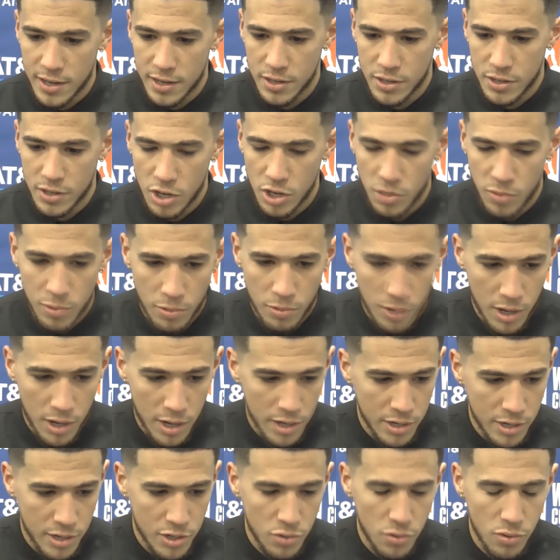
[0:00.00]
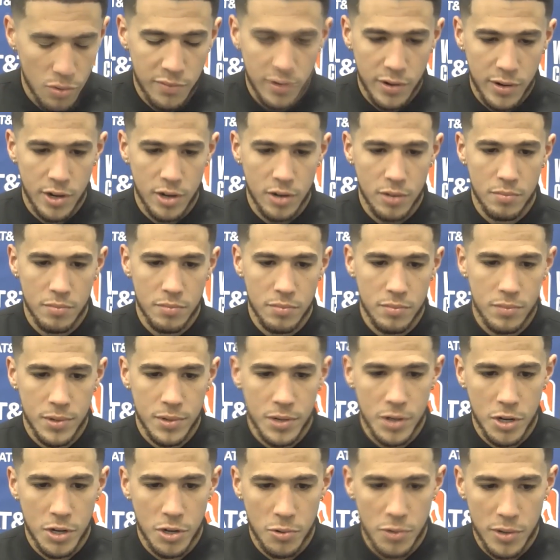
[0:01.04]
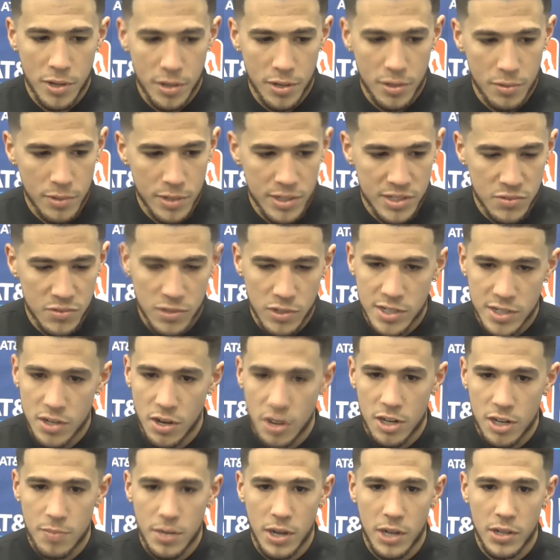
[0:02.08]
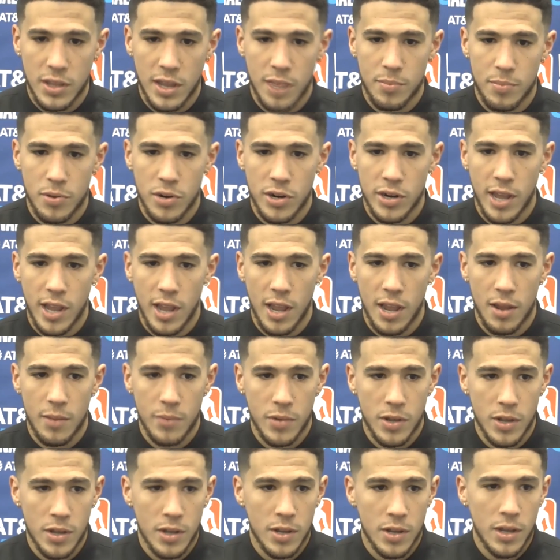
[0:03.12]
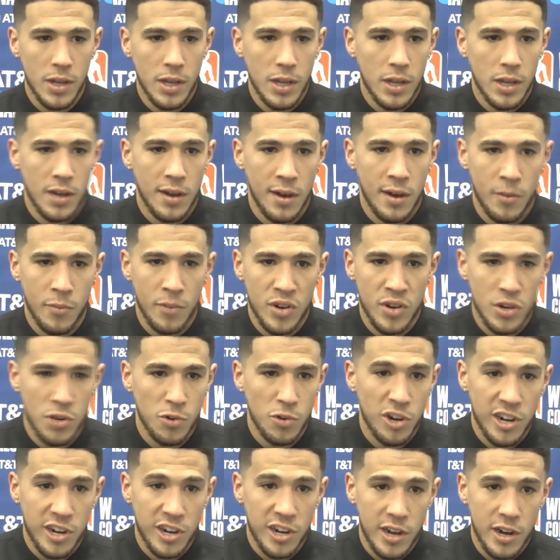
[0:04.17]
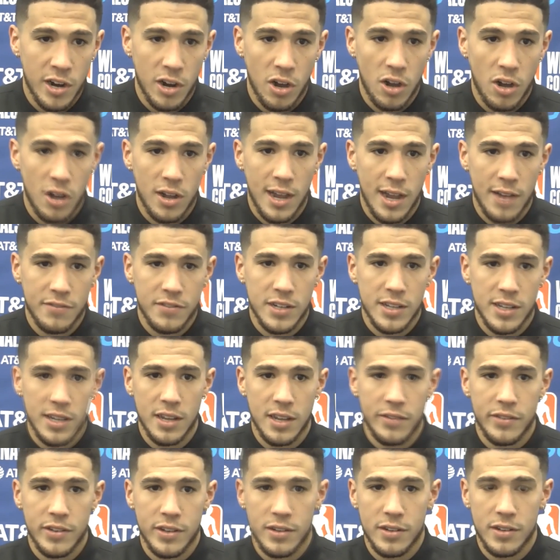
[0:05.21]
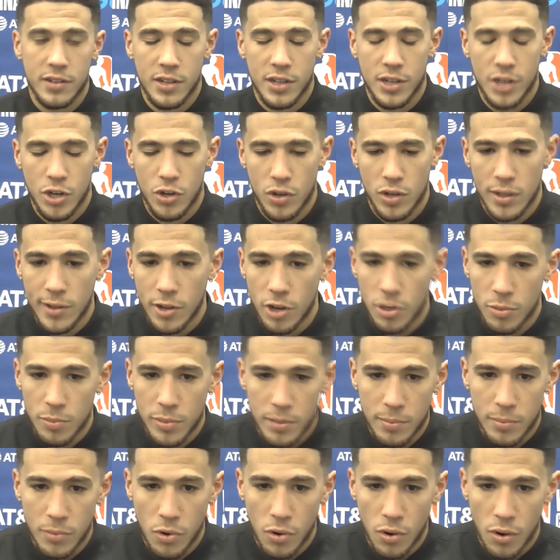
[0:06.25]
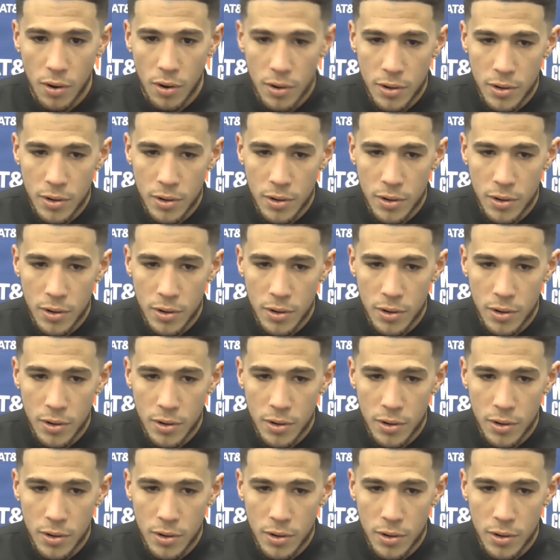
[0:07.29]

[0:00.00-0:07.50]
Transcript: You know, we wanted to do it for him. You know, we we, we talked about that pregame. Um, we knew we were going to all have to give it, you know, a little bit more.